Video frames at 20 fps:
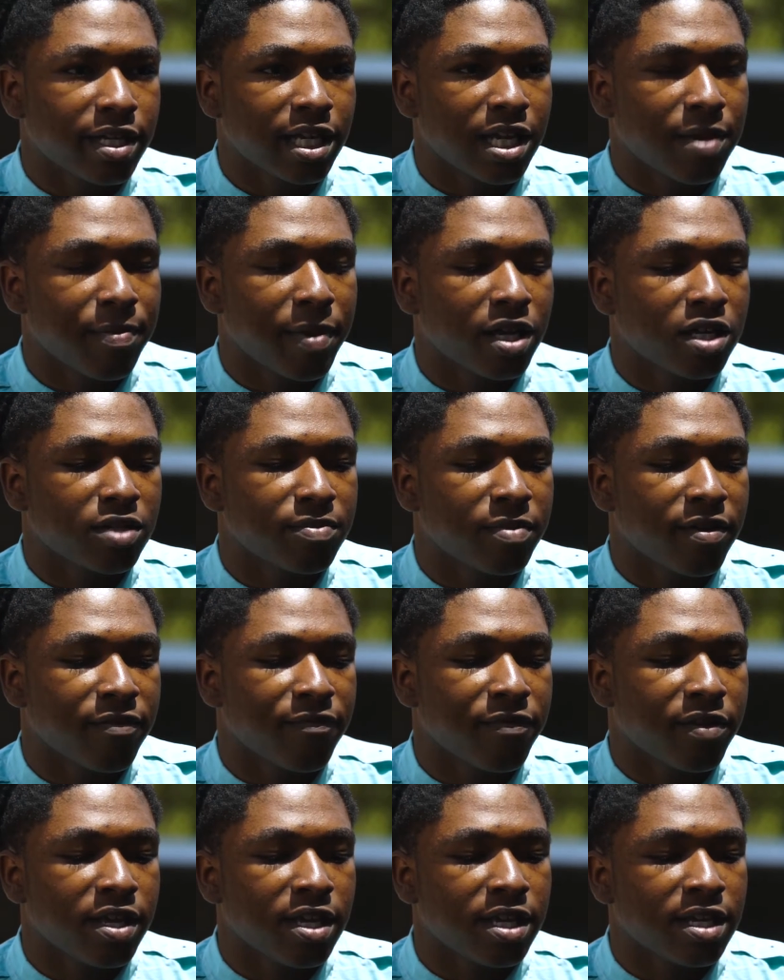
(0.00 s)
to get back on my
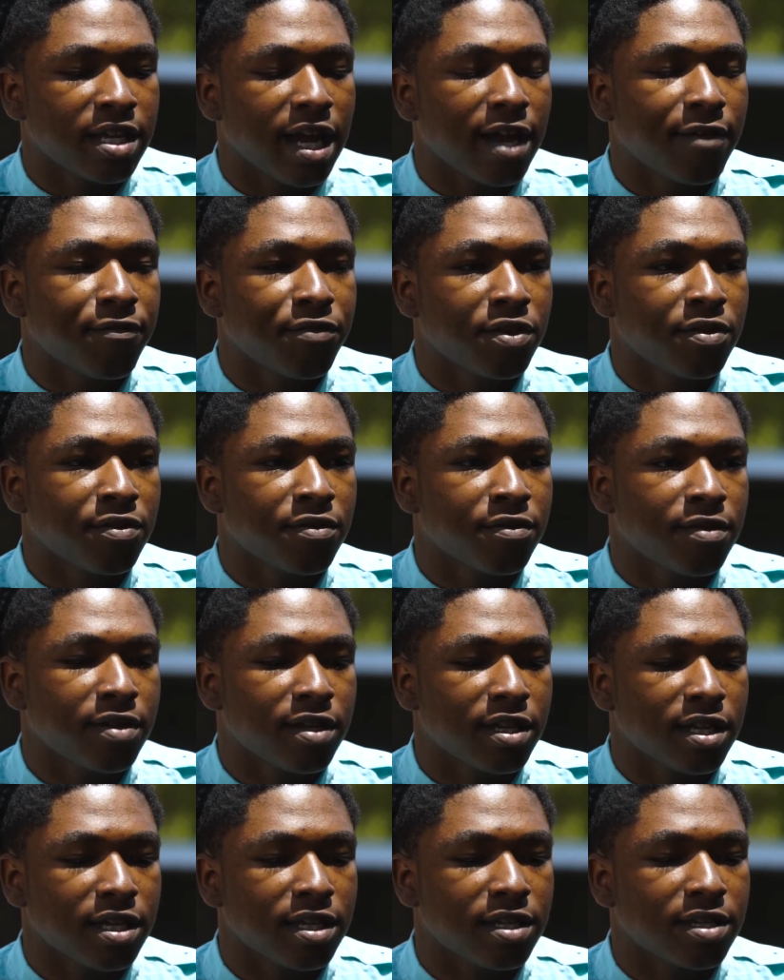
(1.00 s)
feet. And after,
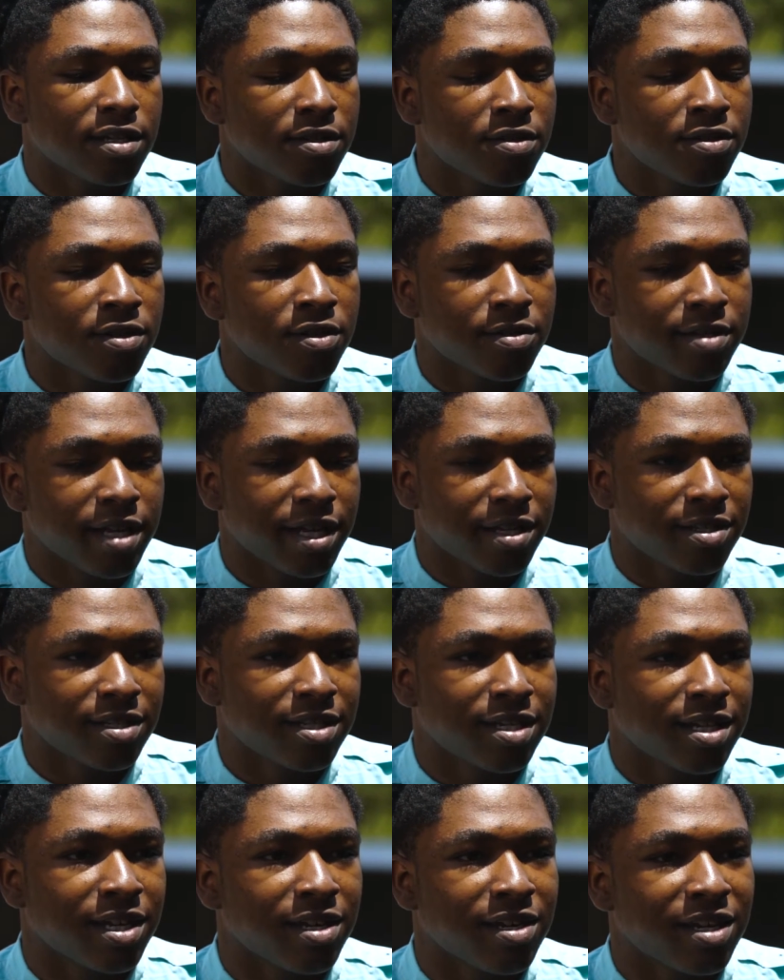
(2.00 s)
Dr.
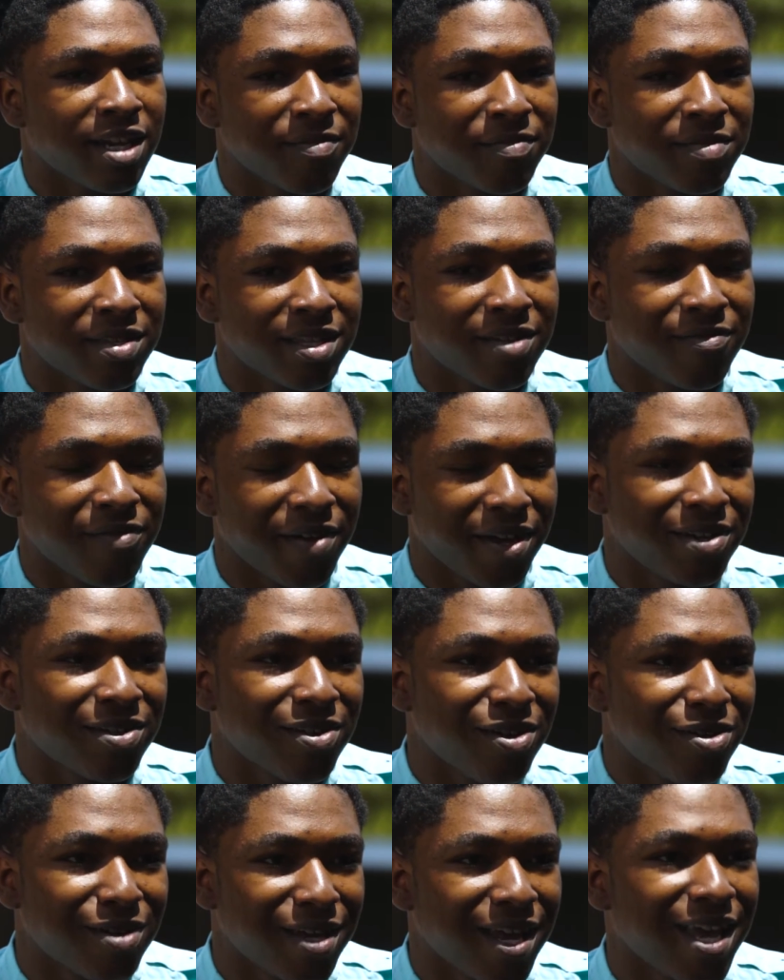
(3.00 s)
Scannell gave me the
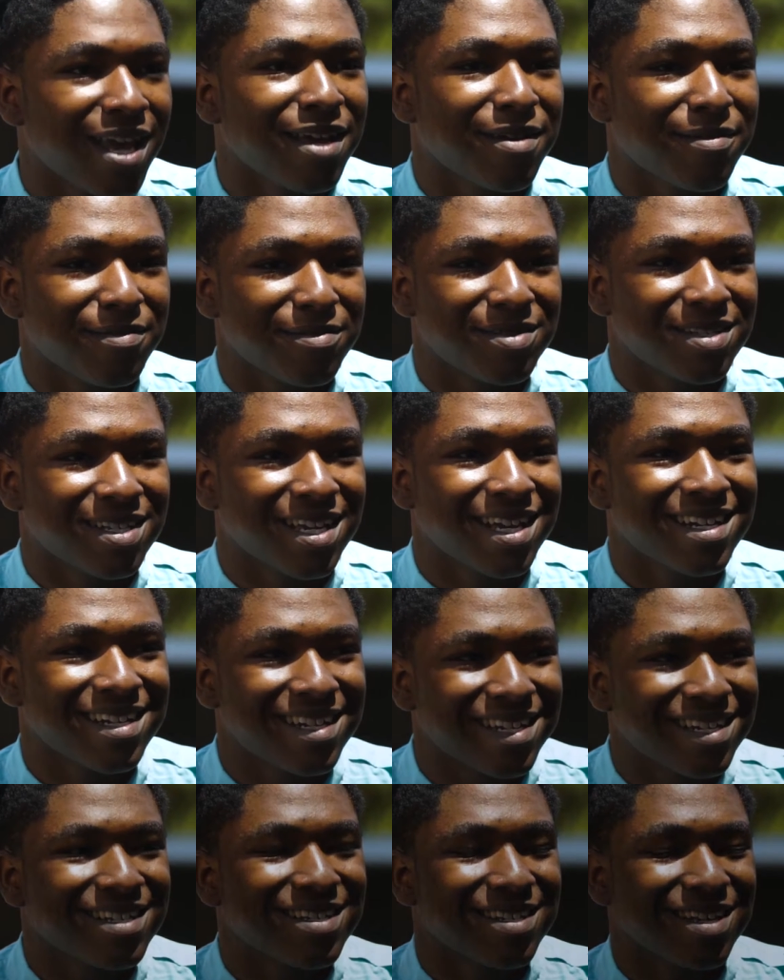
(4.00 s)
final okay, it was kind
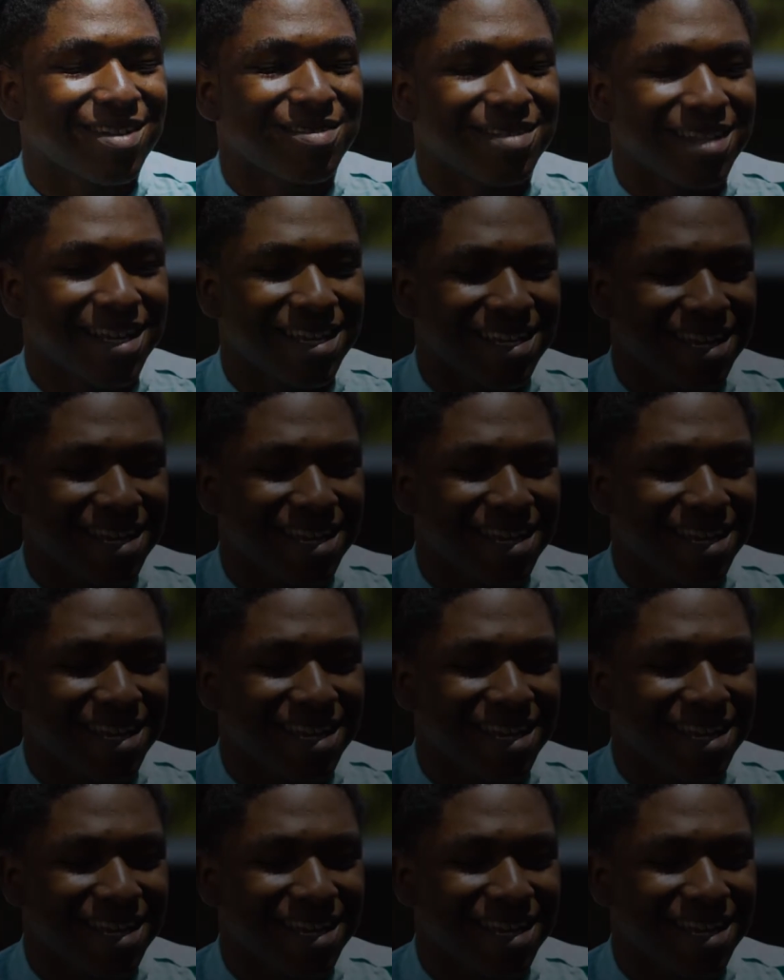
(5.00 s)
of good, so I was like,